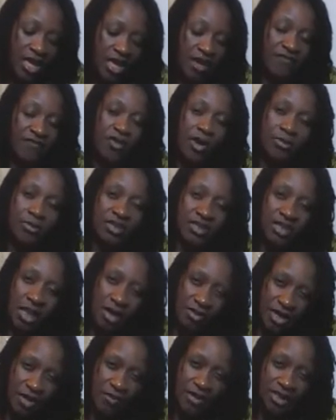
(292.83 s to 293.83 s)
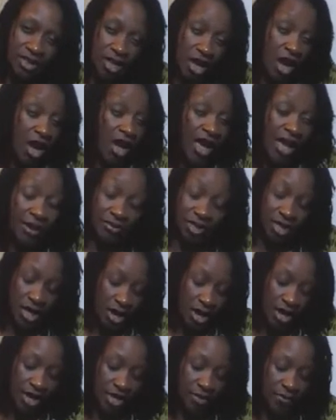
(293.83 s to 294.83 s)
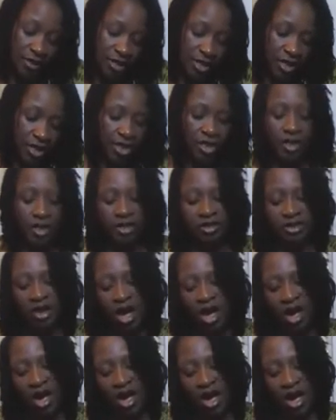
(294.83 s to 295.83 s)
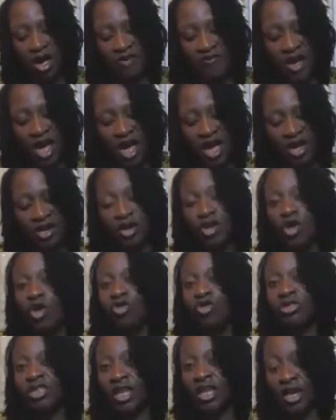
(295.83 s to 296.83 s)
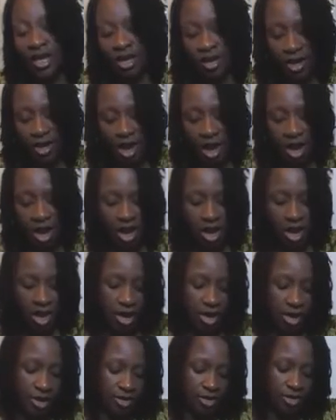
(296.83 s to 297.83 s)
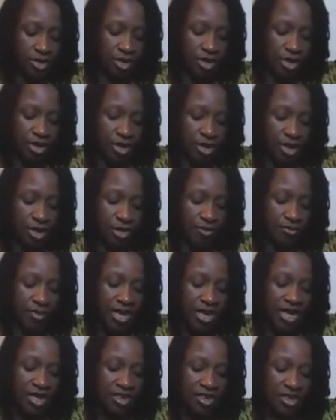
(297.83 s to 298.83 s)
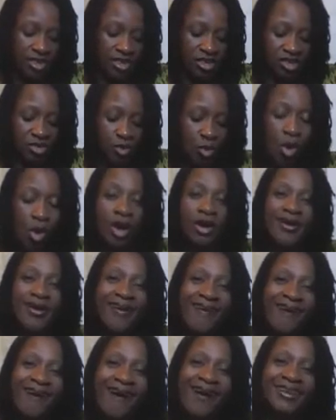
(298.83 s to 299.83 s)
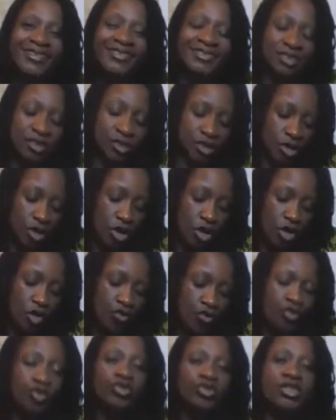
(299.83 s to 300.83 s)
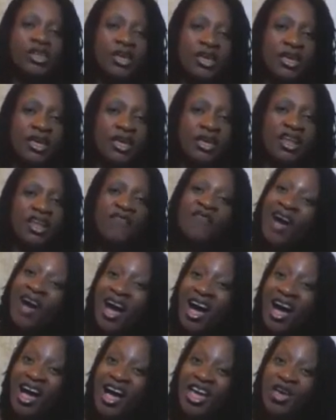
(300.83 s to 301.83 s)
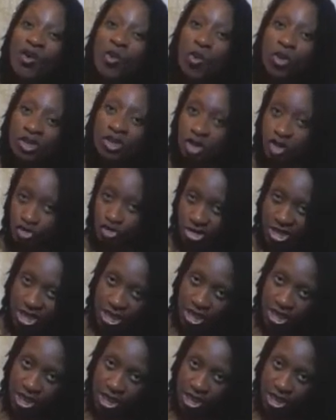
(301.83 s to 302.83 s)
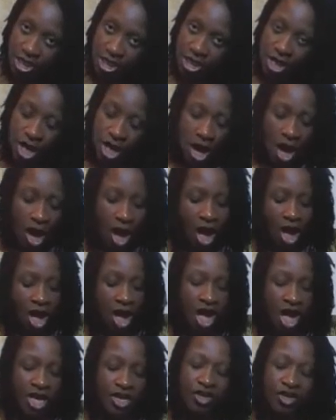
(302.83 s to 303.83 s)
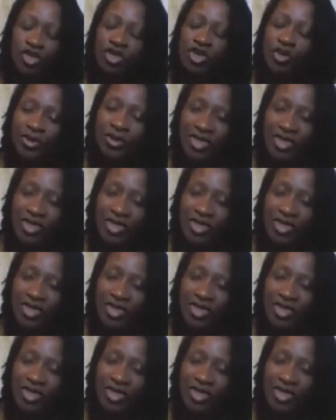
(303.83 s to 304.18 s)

even though I'm sounding a bit tired, I am tired because I've had a long day and this is the one last routine. If I wasn't grey, I could do